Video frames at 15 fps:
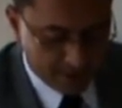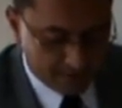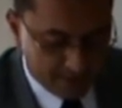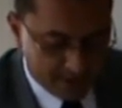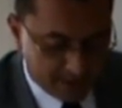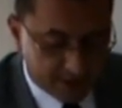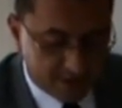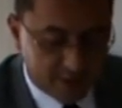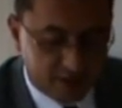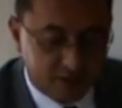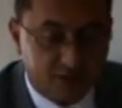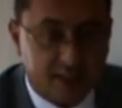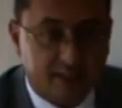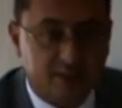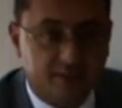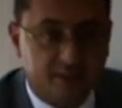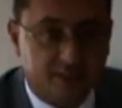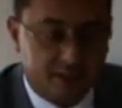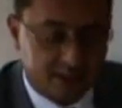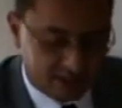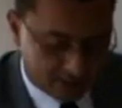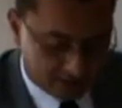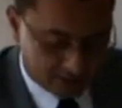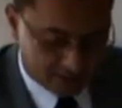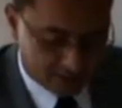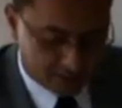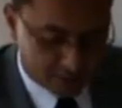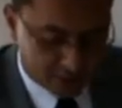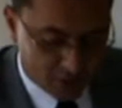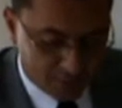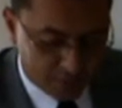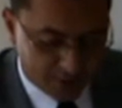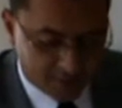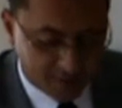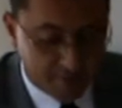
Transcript: effectively transfers uh, the monopoly